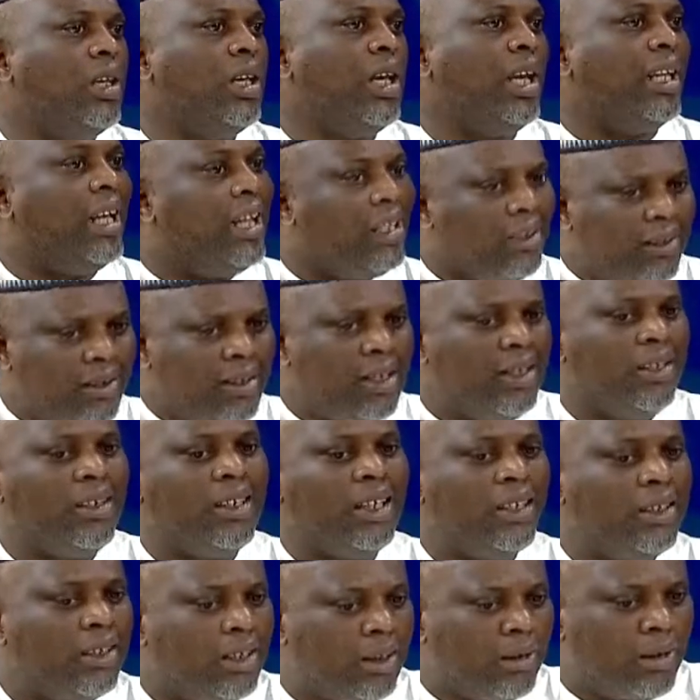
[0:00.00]
And I think
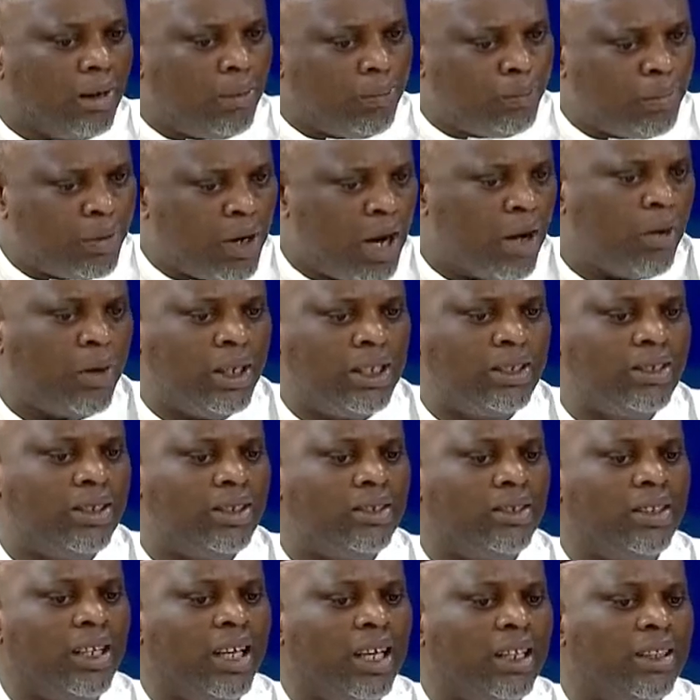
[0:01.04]
that the prowess
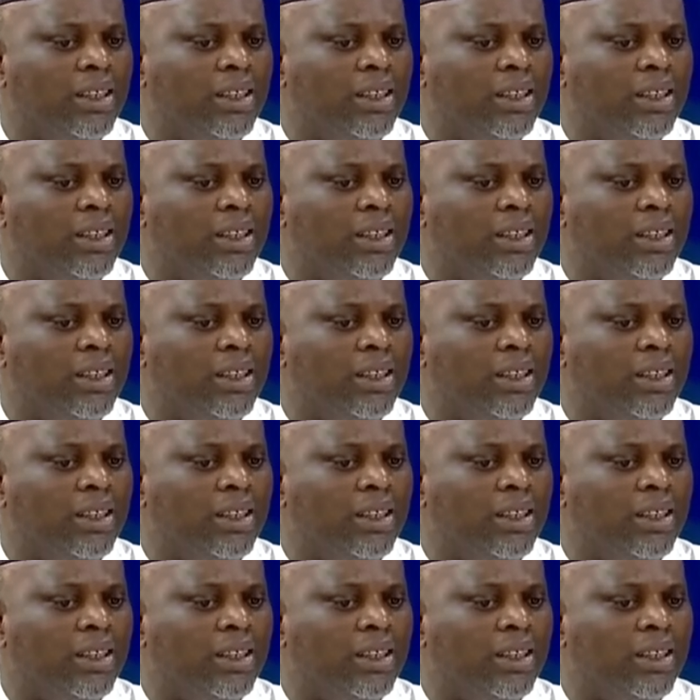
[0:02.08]
is there.